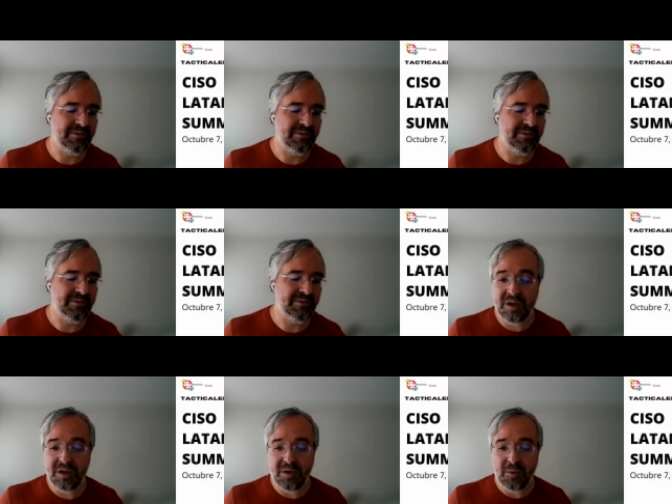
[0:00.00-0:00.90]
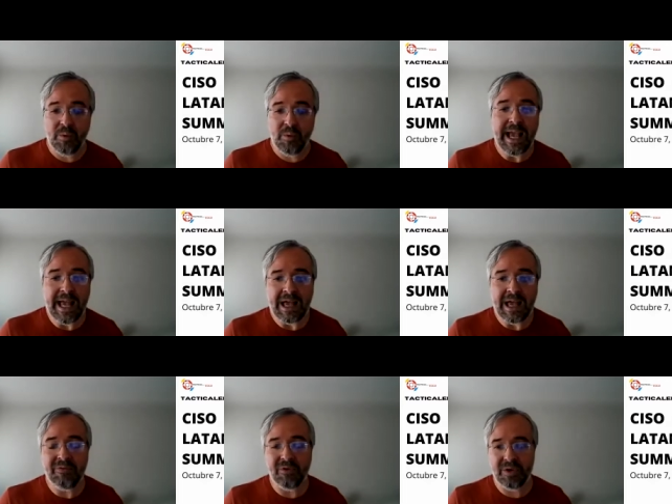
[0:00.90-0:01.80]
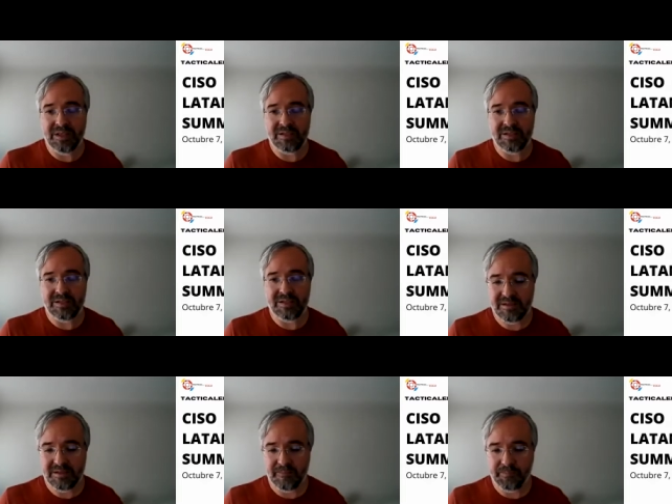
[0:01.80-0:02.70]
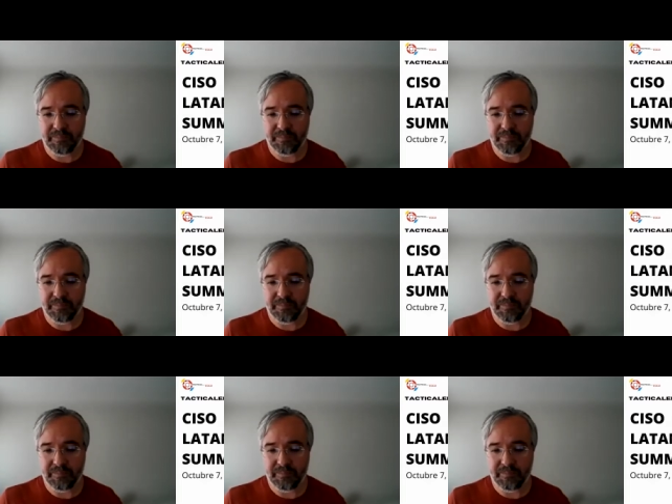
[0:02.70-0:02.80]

So we have, for instance,